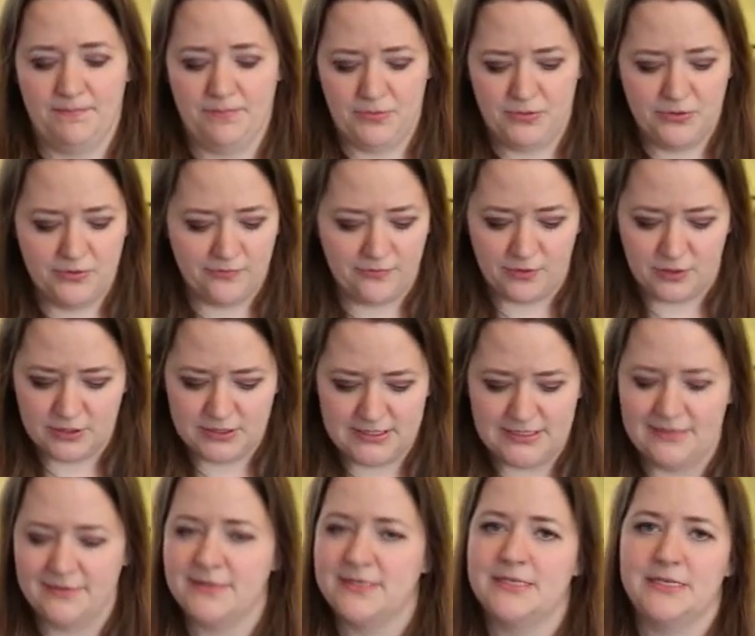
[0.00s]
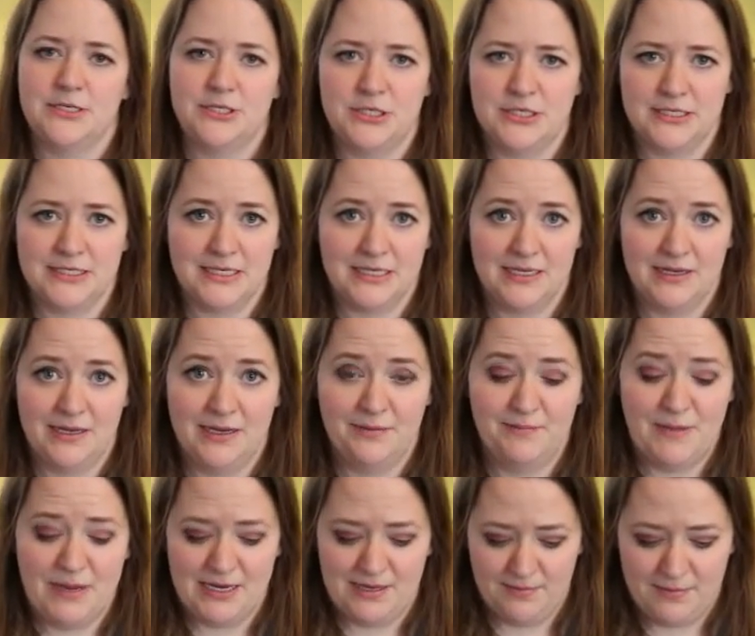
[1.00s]
diversity of stitches that
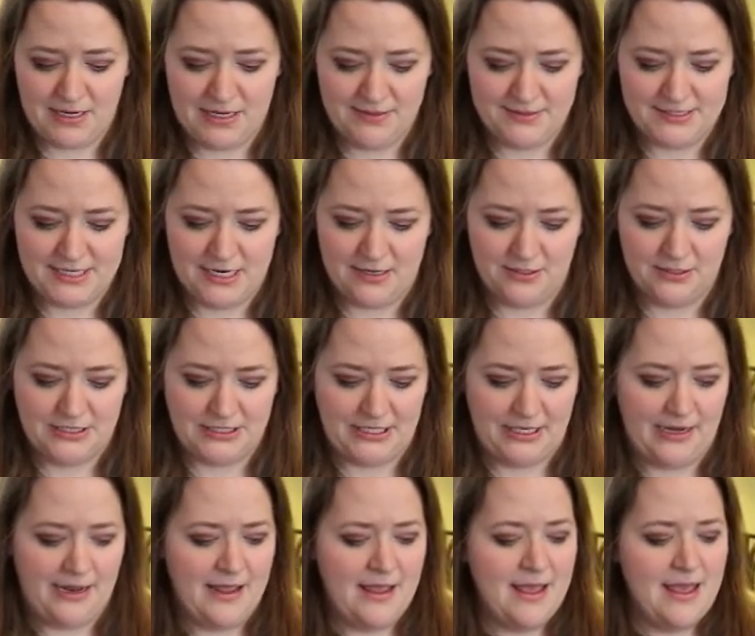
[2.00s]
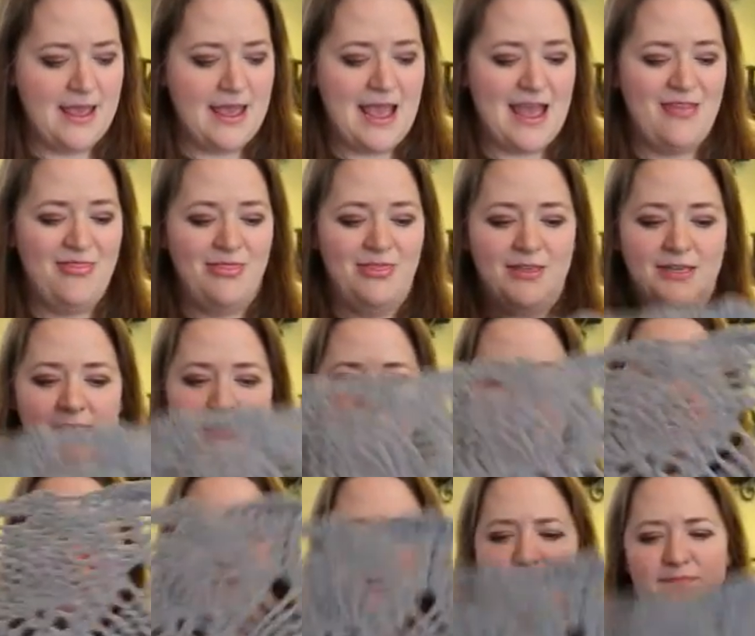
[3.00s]
can make them kind of challenging. And this
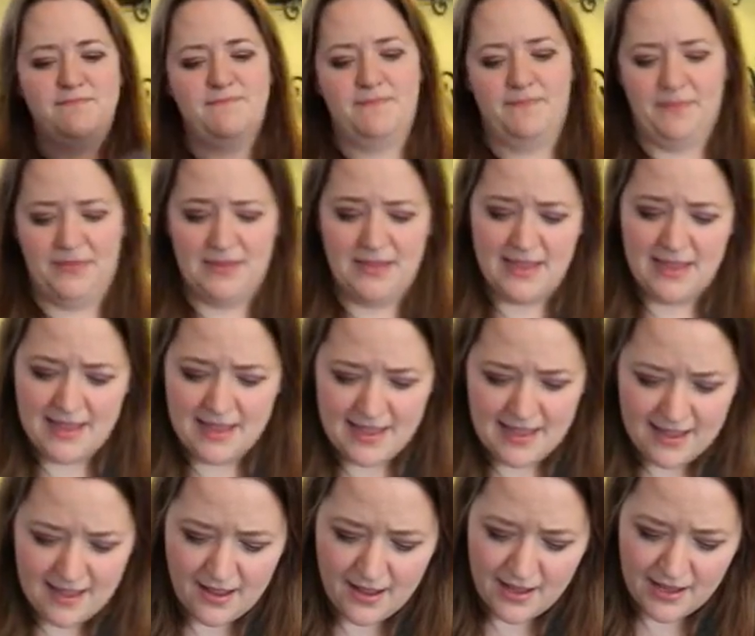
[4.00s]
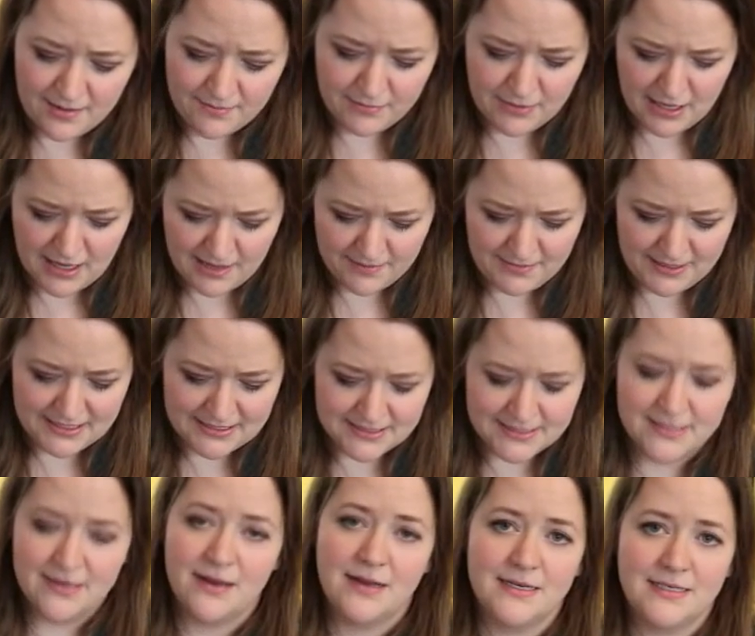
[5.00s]
one, I mean,
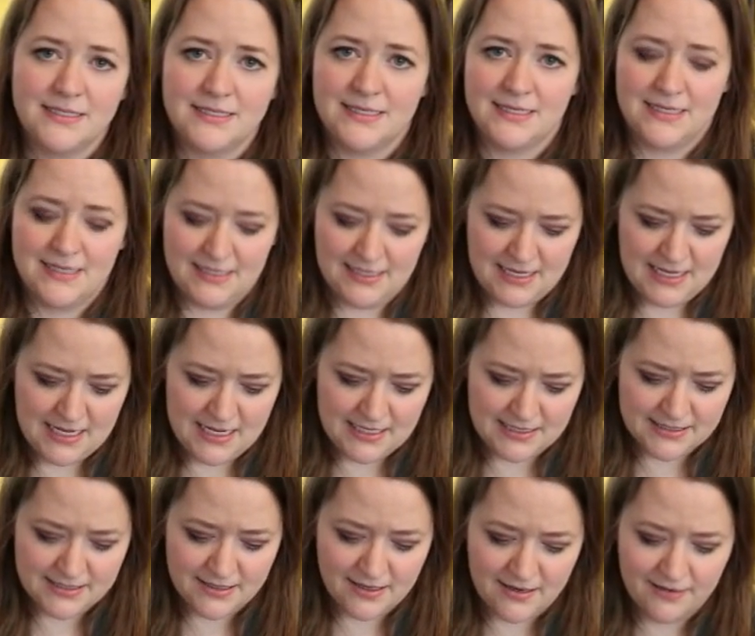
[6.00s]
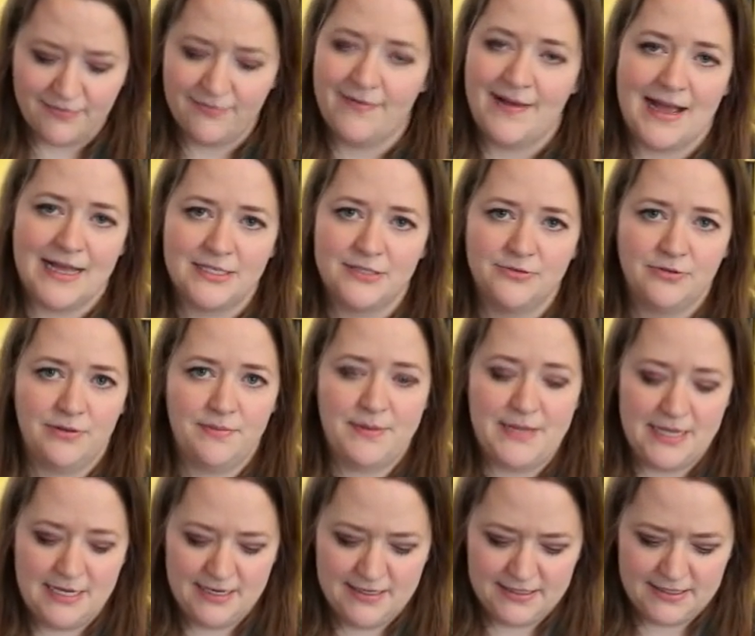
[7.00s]
it's not a fast
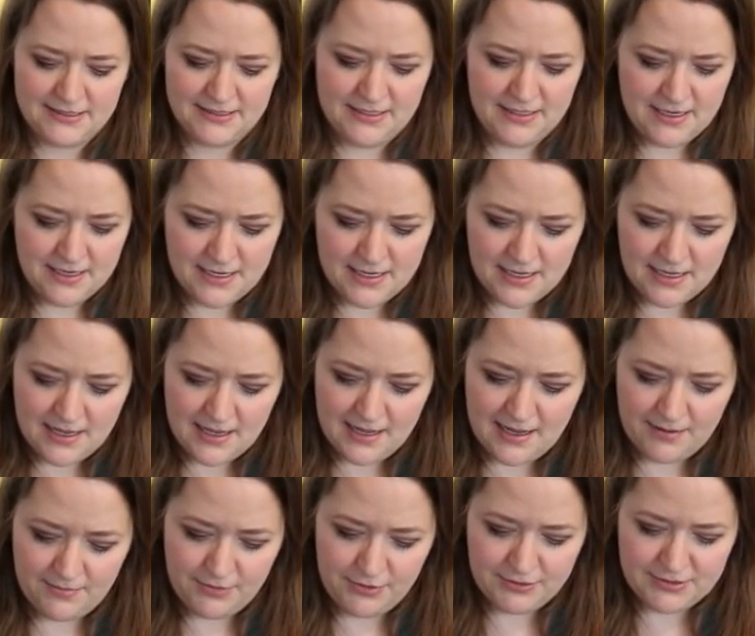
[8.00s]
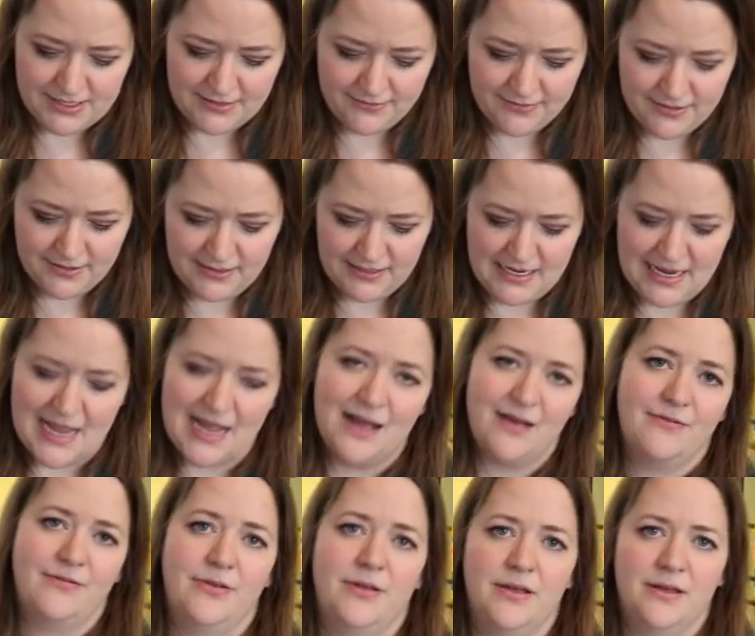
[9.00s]
repeat. You definitely
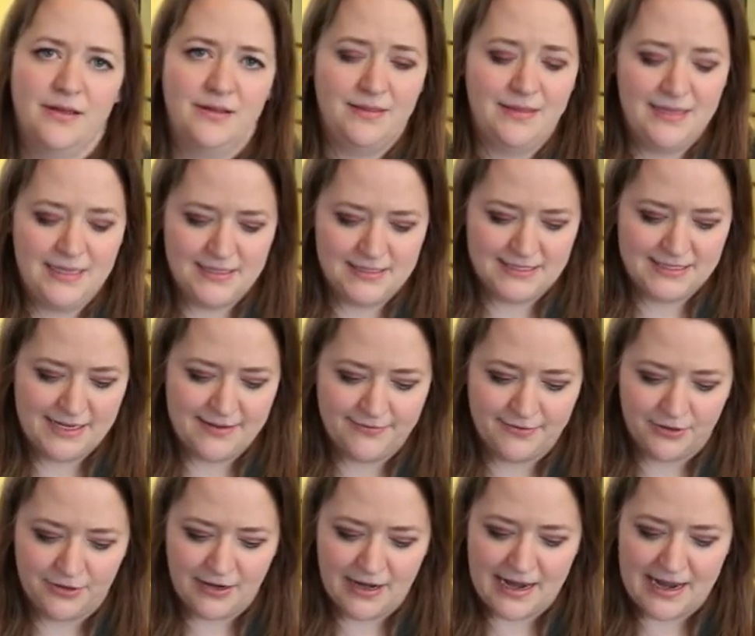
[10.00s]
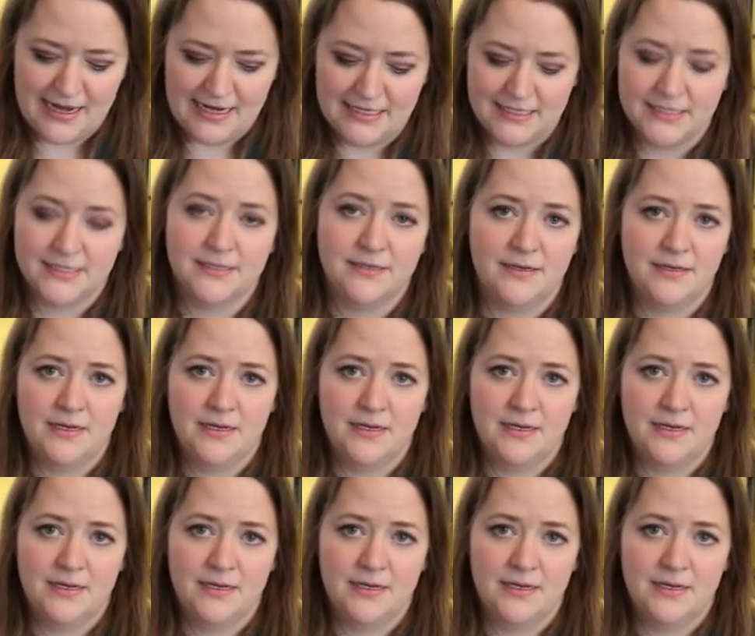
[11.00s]
have, I think, 7 or 8,